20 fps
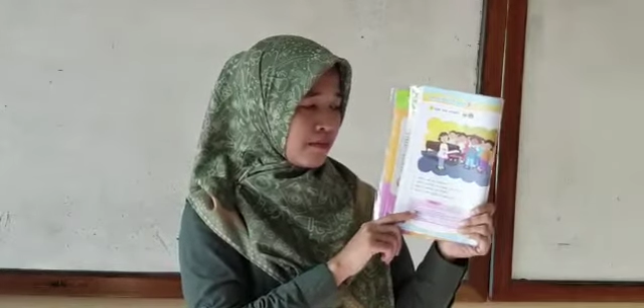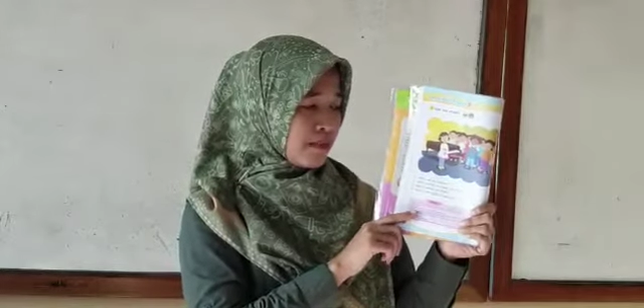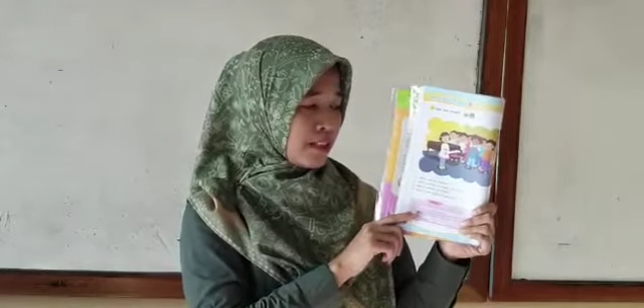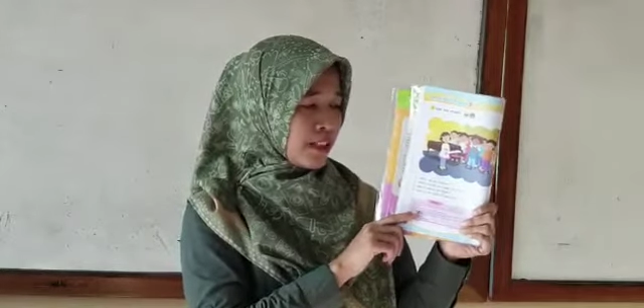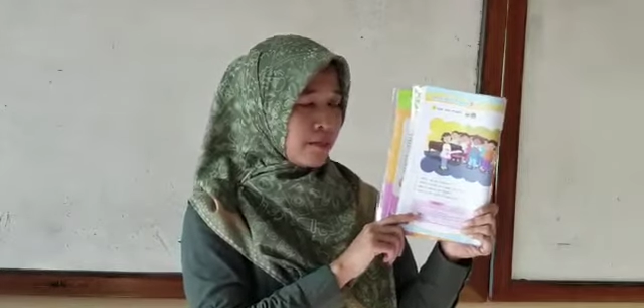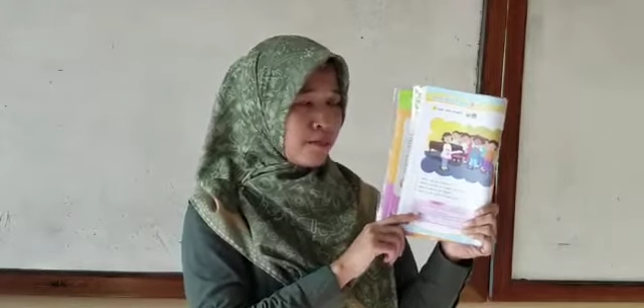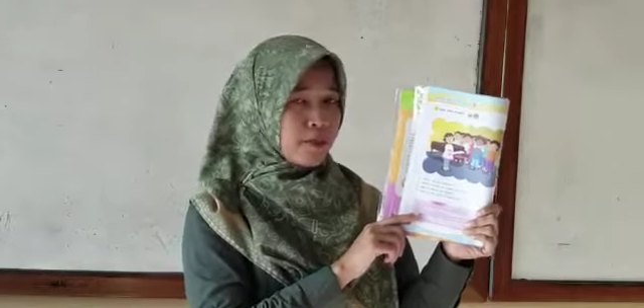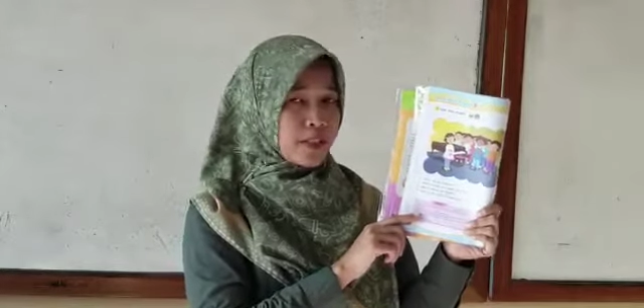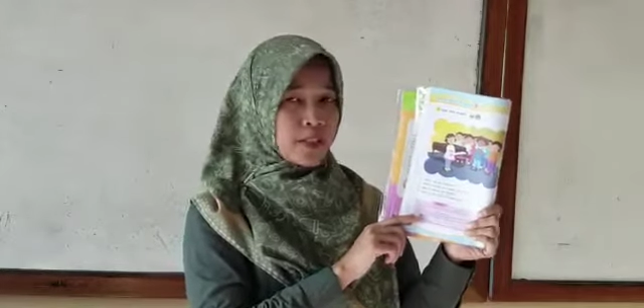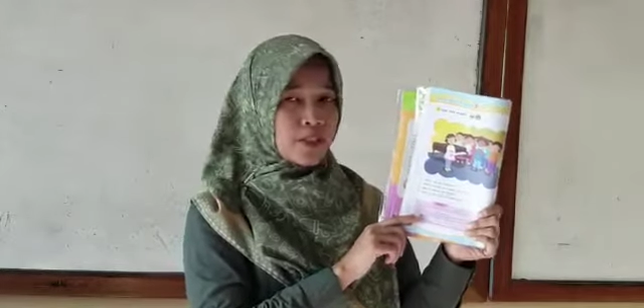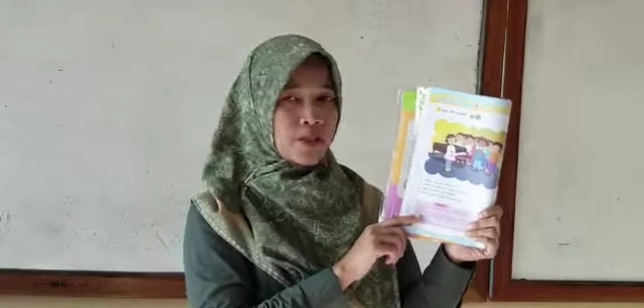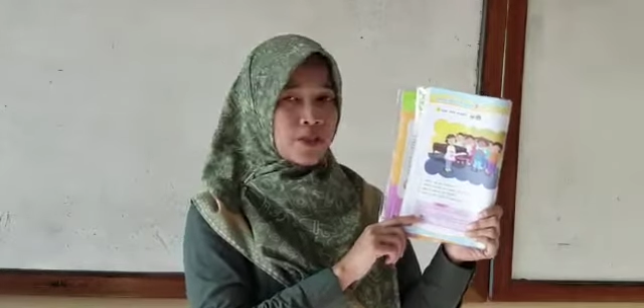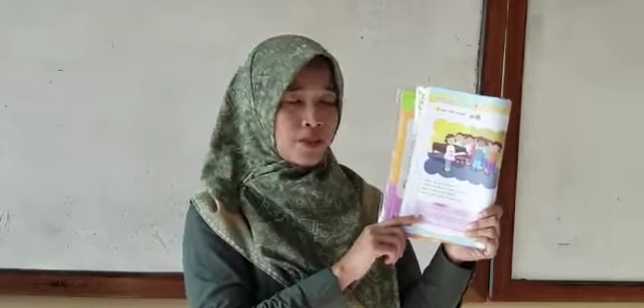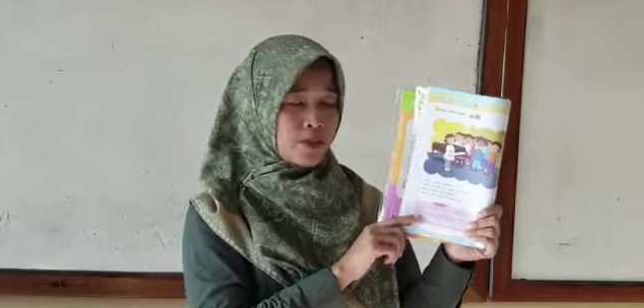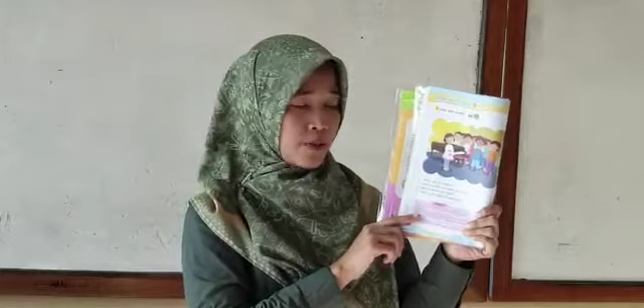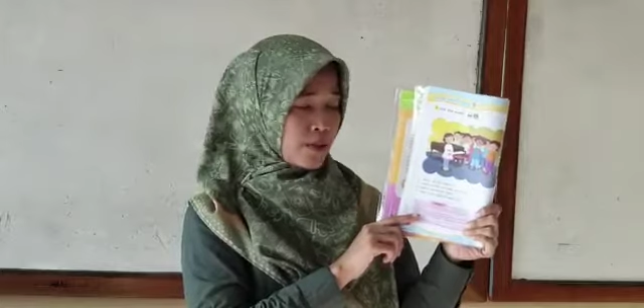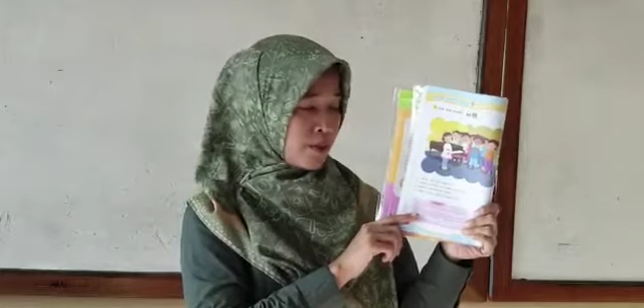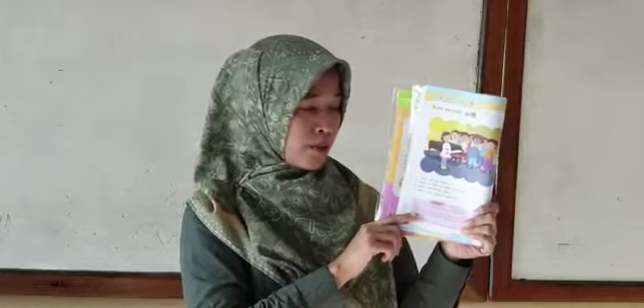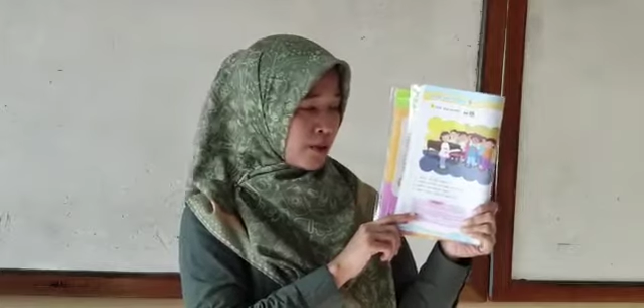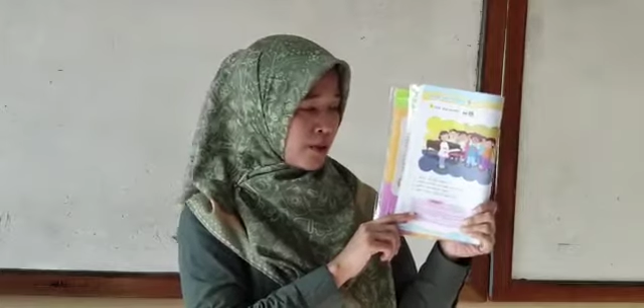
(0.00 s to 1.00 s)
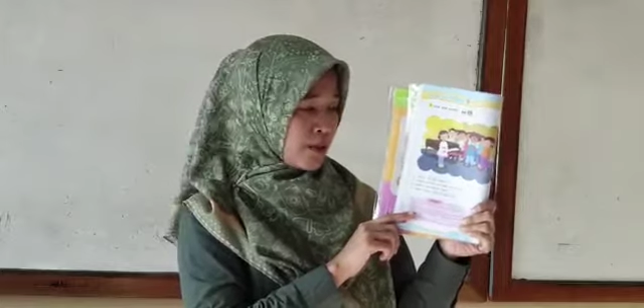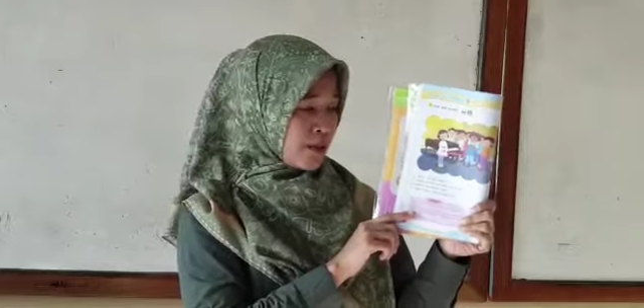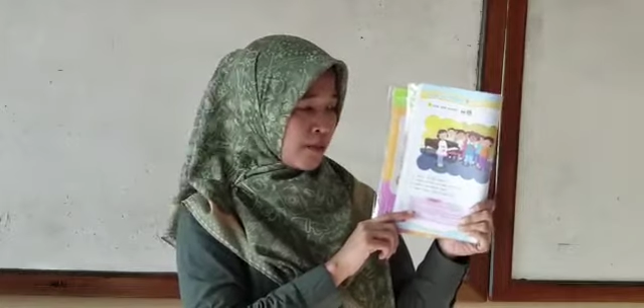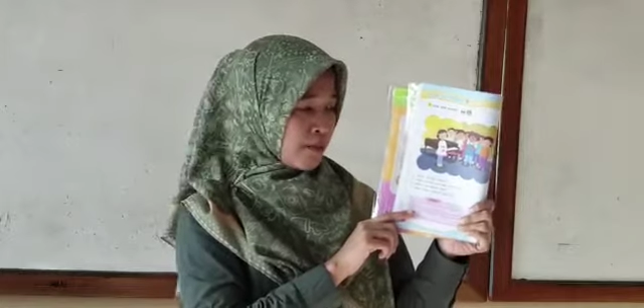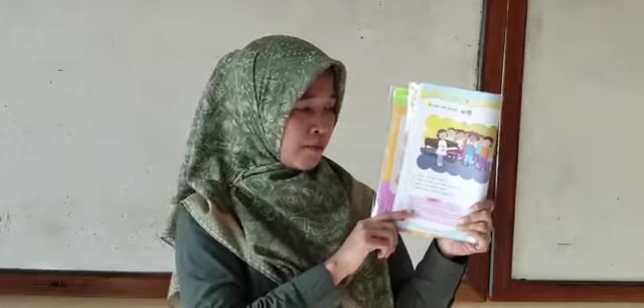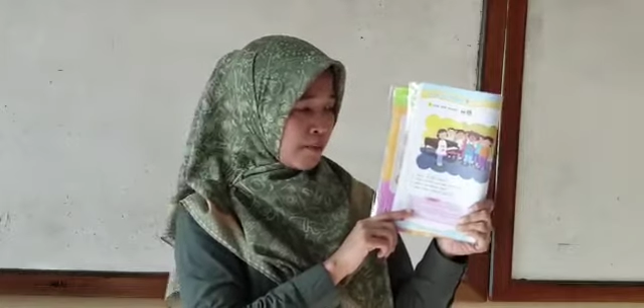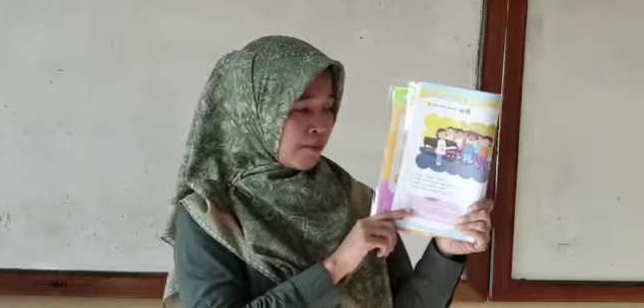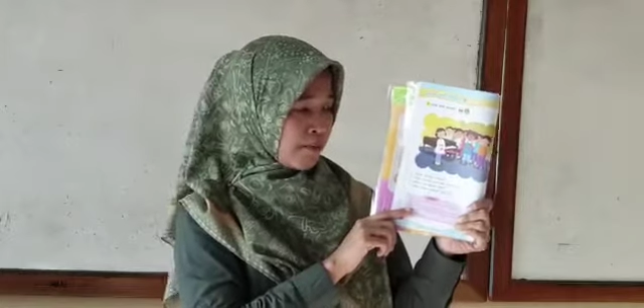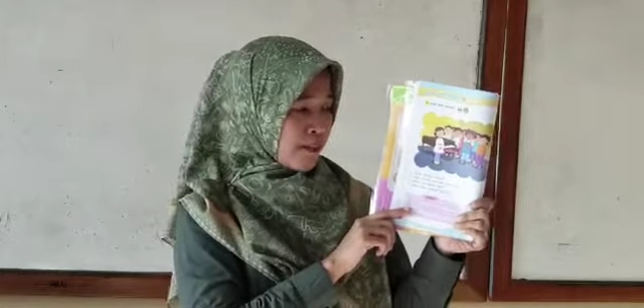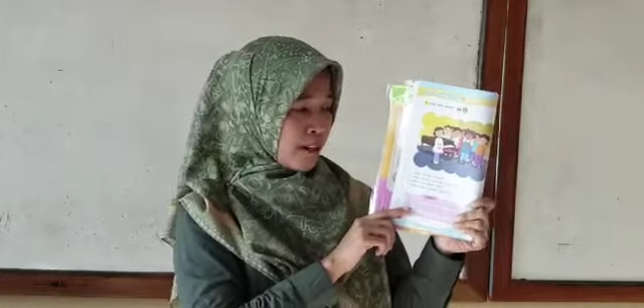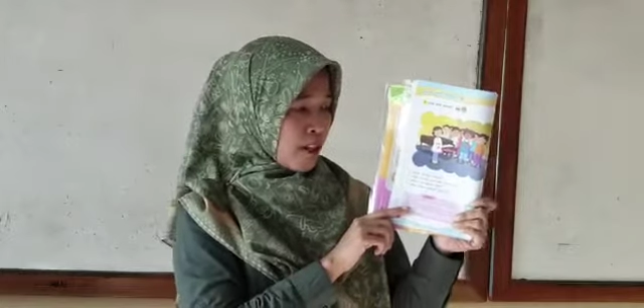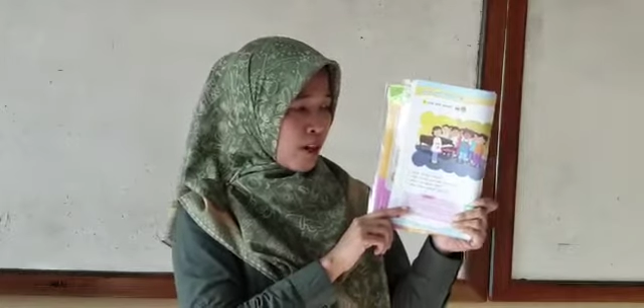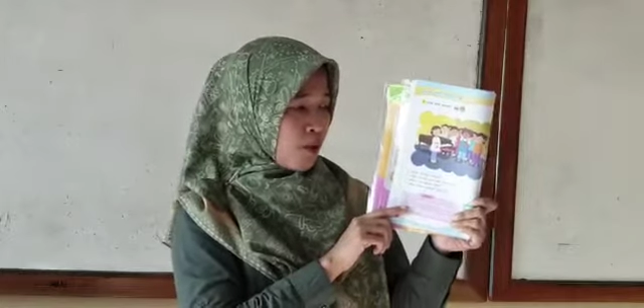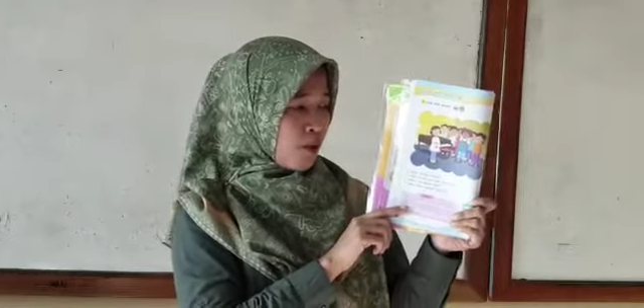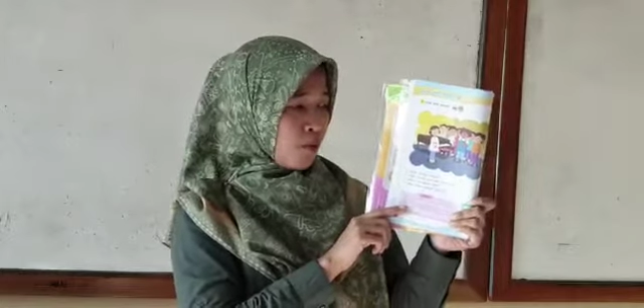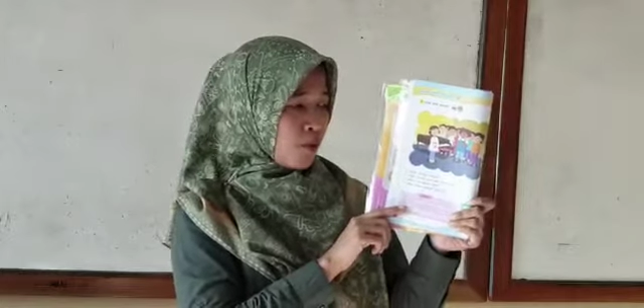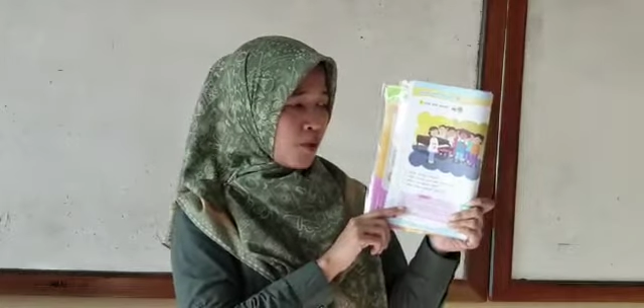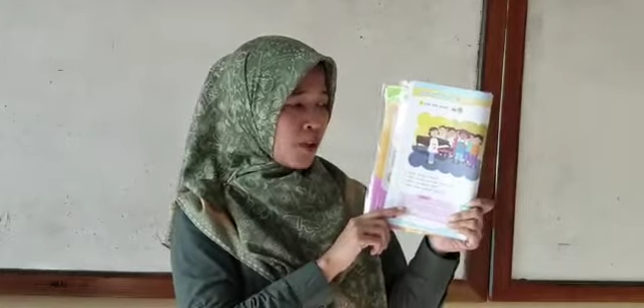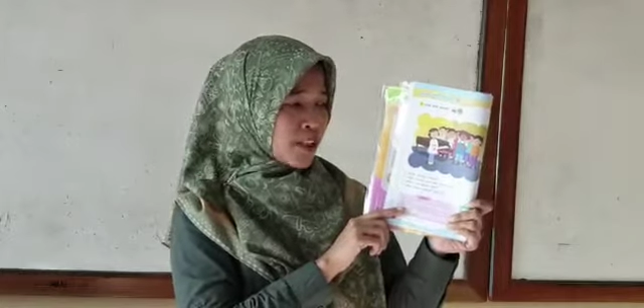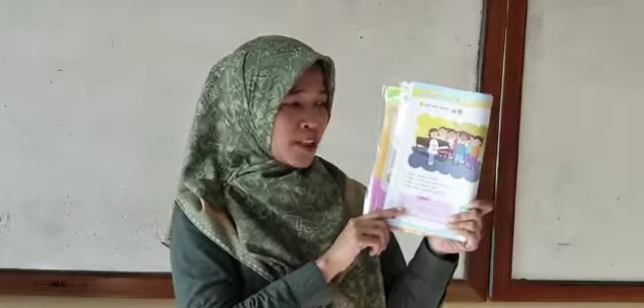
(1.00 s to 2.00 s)
Number 2,
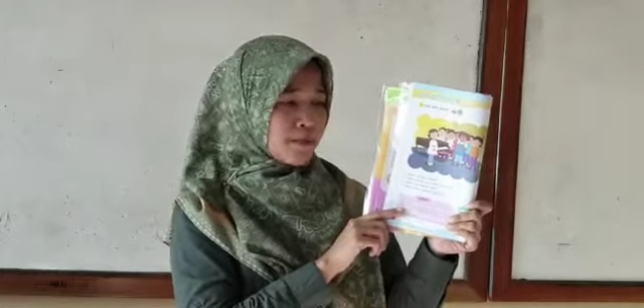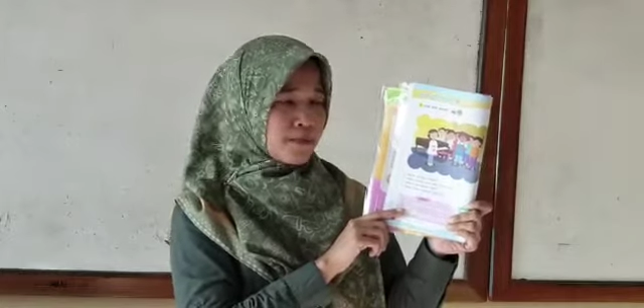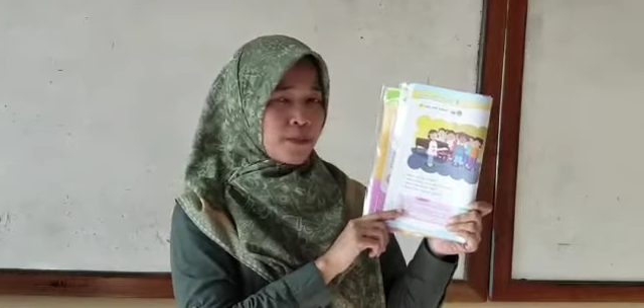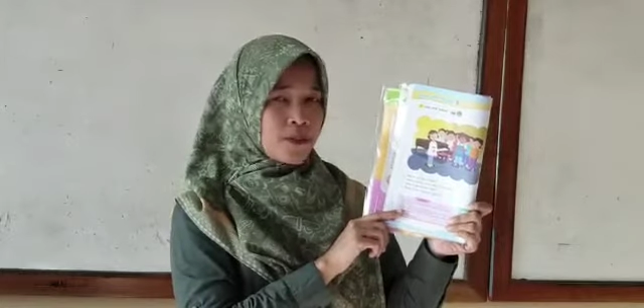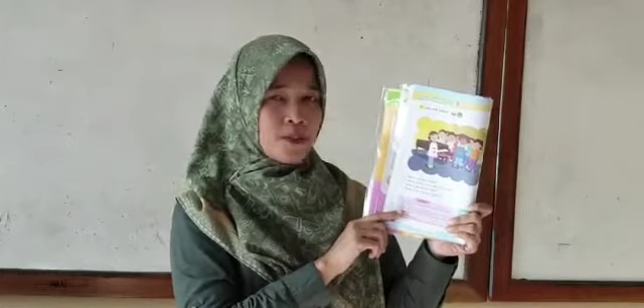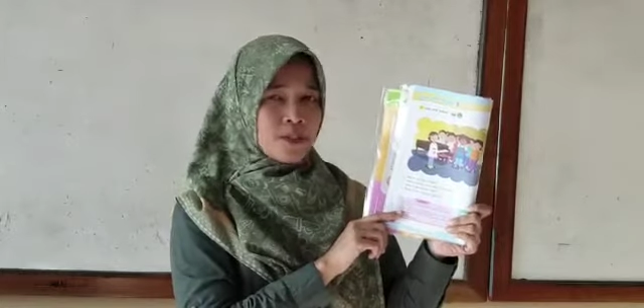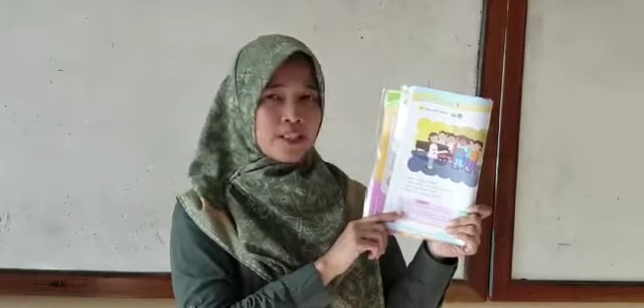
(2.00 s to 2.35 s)
what